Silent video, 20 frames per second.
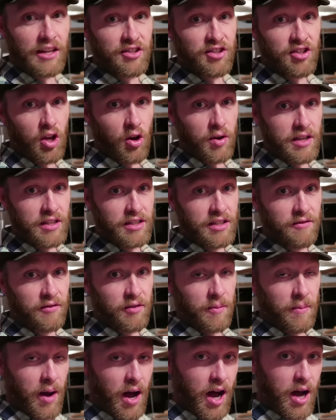It's so easy
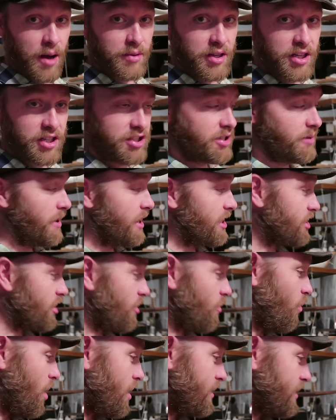for Mom because she makes
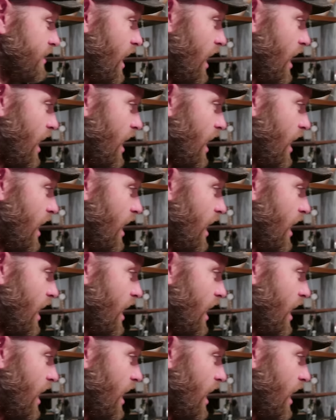it one